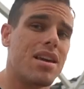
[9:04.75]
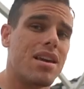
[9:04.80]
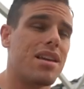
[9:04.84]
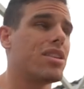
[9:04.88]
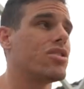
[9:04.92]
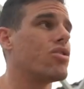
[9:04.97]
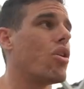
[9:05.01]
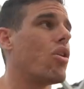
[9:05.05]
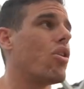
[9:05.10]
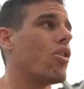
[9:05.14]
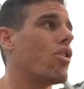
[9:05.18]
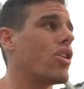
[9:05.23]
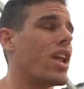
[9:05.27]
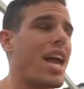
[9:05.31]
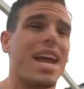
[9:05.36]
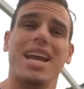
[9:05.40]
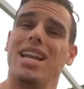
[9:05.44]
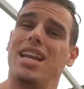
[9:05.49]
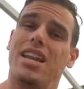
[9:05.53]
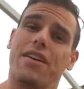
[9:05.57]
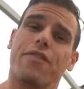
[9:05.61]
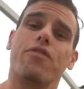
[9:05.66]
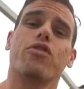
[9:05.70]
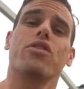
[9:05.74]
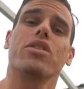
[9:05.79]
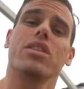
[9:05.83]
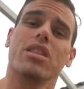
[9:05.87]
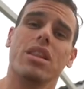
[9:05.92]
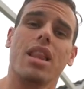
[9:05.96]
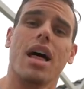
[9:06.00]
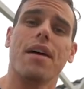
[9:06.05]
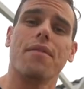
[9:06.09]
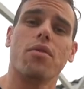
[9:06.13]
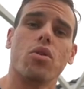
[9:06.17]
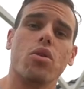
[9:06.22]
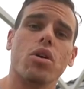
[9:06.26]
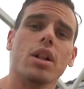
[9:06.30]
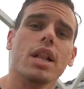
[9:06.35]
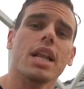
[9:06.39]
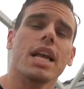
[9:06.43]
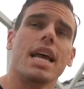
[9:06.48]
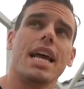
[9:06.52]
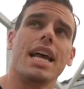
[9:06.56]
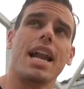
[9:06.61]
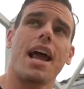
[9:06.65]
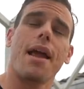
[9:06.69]
is on a different level,
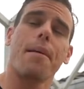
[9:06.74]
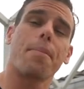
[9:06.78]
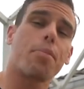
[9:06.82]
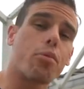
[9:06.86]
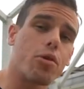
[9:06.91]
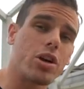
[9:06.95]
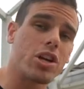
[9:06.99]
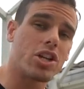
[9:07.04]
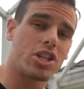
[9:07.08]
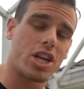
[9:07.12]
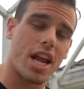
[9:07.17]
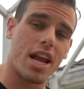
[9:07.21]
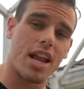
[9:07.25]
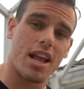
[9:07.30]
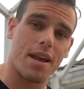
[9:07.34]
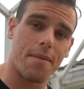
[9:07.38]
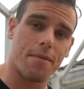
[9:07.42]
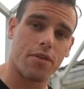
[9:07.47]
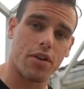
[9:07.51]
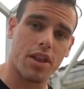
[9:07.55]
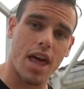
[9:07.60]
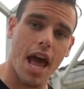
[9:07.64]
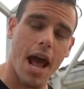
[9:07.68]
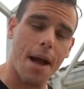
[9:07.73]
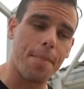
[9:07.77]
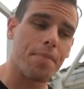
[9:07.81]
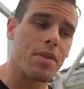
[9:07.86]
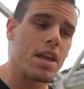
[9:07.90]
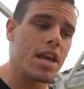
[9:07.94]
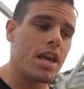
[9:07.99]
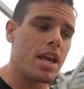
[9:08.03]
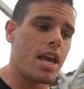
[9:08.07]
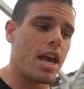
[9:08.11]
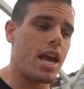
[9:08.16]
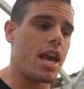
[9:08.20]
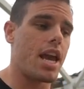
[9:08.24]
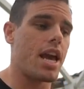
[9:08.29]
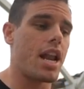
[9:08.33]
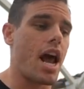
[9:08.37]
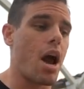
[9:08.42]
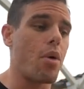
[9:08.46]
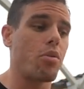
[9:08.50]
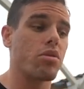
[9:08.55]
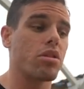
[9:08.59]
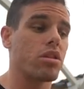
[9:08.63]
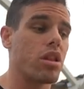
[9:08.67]
and I appreciate him for that, and
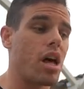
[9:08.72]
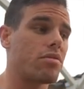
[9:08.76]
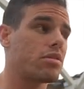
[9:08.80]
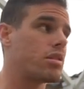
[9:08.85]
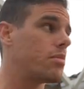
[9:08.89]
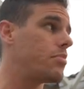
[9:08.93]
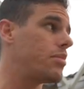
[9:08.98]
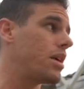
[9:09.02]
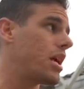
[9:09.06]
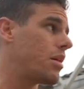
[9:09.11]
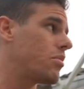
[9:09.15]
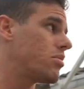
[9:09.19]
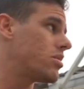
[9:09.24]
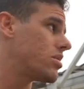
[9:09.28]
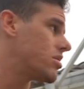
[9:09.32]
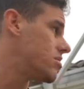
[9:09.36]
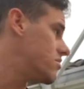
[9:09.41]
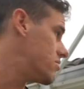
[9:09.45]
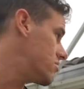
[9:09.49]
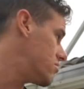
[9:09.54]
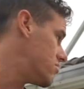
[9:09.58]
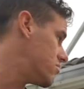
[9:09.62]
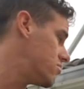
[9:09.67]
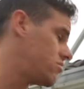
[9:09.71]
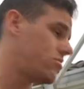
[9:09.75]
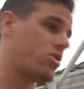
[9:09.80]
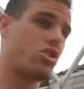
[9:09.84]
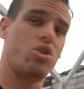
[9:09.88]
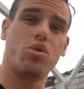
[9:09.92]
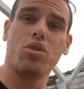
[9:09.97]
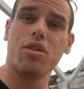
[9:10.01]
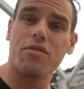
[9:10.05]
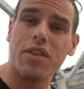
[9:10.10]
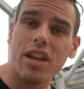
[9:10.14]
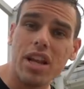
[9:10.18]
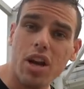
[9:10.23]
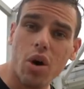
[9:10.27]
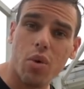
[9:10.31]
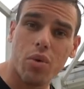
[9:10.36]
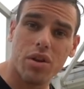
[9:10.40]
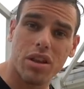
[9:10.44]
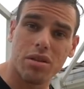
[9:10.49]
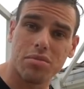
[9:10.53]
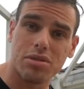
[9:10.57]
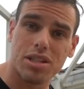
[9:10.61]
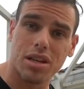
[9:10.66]
I would love to be able to shoot a video
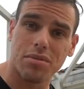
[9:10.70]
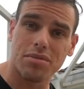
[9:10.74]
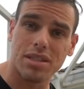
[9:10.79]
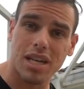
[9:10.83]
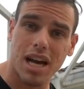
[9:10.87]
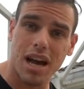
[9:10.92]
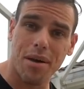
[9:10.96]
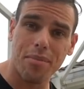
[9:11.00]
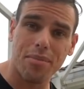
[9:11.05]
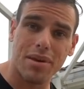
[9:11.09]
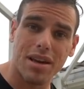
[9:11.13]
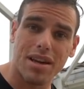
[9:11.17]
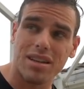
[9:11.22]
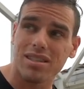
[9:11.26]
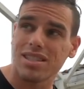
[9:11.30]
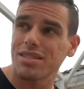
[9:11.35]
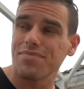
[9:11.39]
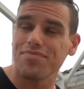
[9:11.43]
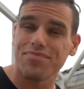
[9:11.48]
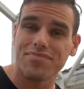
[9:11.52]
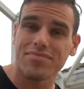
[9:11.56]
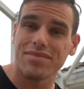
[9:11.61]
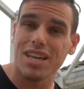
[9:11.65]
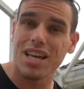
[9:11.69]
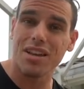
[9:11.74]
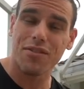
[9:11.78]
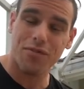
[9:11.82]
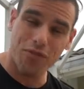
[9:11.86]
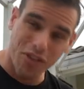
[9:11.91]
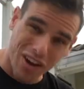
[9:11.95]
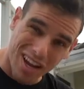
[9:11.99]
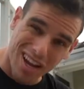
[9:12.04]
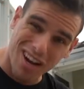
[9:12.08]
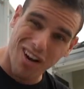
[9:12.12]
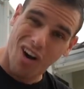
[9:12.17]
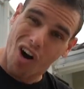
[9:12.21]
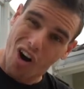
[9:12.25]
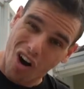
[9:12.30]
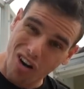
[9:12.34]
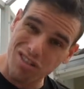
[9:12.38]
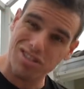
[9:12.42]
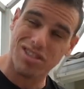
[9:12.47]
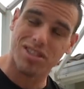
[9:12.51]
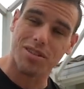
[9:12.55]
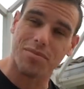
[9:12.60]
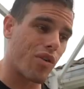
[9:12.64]
with him sometime because he's freaking
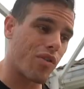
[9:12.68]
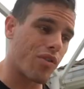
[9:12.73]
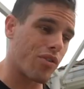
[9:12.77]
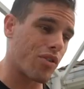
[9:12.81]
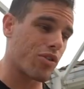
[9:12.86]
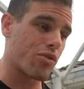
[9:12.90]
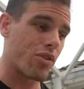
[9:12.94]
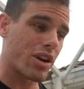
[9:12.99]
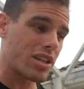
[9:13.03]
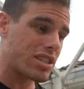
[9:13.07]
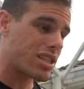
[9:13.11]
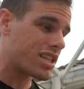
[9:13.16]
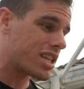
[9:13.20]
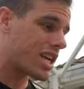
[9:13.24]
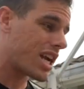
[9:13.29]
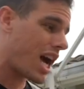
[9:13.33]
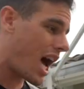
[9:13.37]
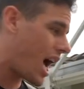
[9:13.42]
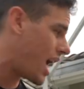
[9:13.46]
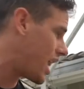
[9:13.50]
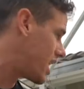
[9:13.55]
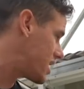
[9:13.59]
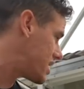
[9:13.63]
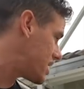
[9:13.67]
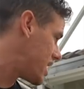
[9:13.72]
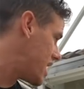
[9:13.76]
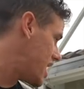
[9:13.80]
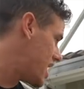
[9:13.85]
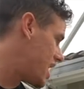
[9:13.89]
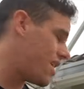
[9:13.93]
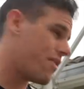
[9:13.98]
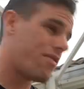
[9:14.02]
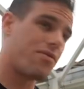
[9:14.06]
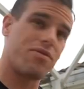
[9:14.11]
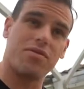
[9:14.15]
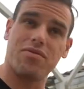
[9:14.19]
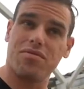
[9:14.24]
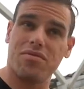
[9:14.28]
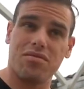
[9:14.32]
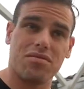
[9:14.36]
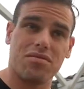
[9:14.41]
awesome. For the rest of the guys, if